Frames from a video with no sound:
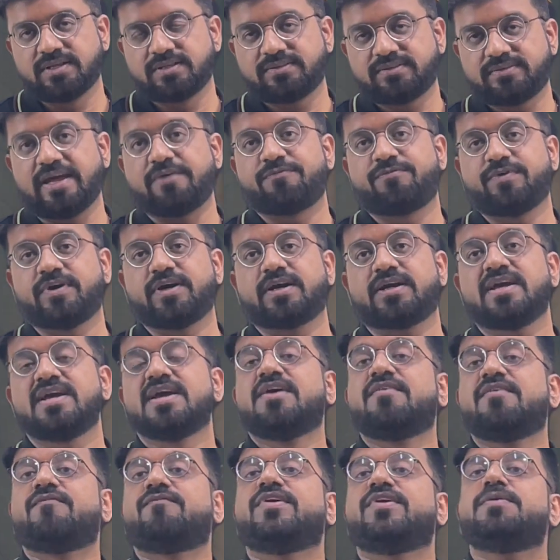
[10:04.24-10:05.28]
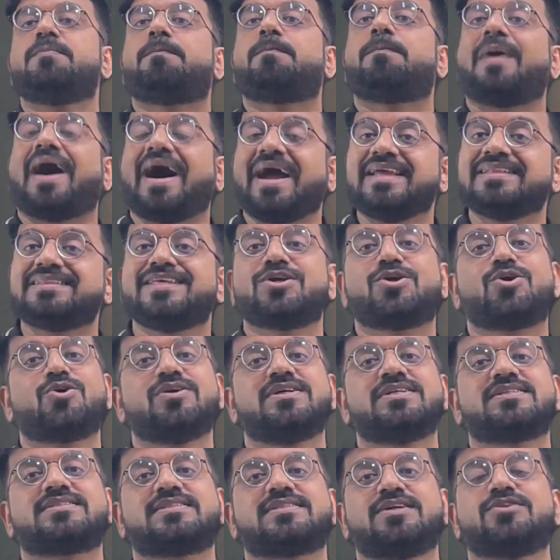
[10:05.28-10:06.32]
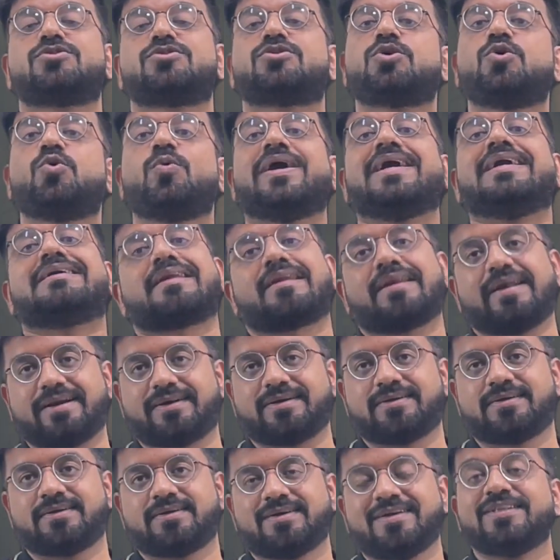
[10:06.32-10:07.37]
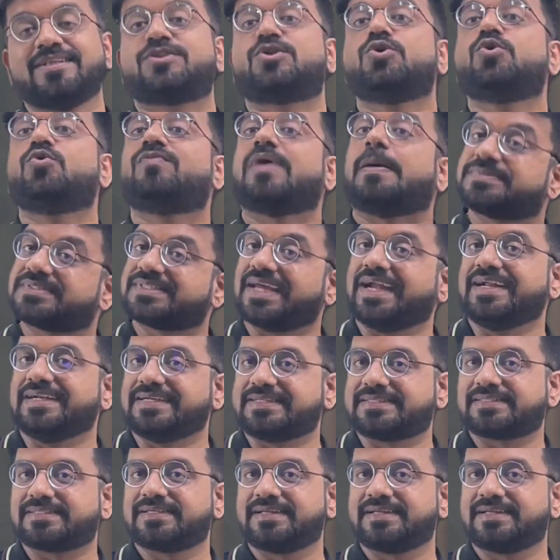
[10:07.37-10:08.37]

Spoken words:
that where we buy the goods through internet, through websites.